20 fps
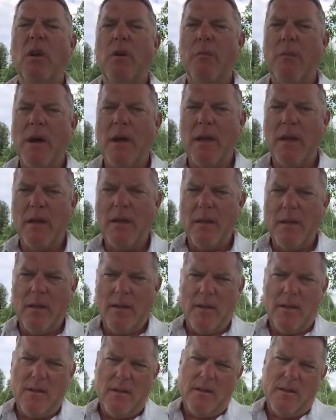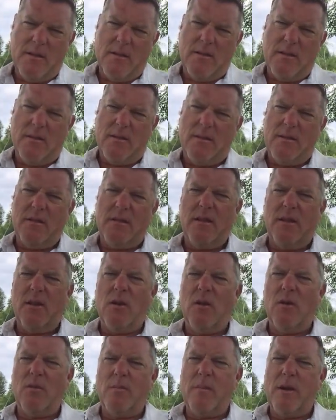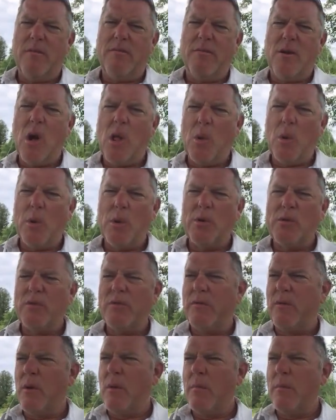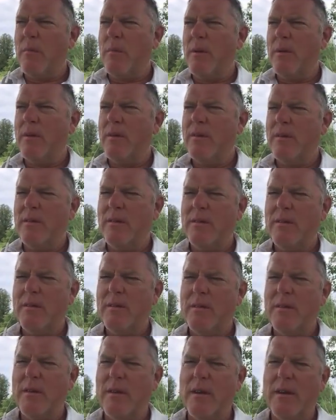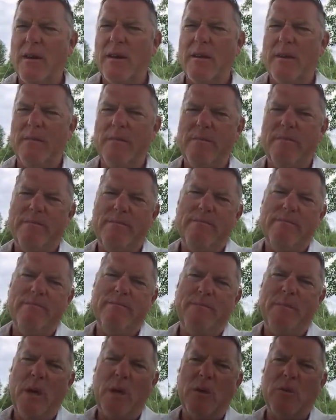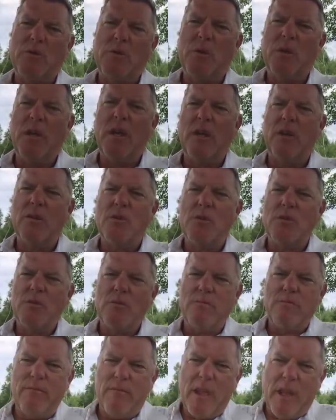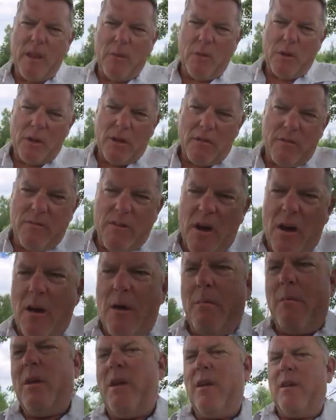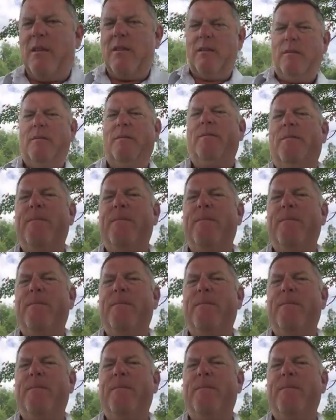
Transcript: are my, you know, my followers from uh, Baker's Green Acres. Anyone can farm and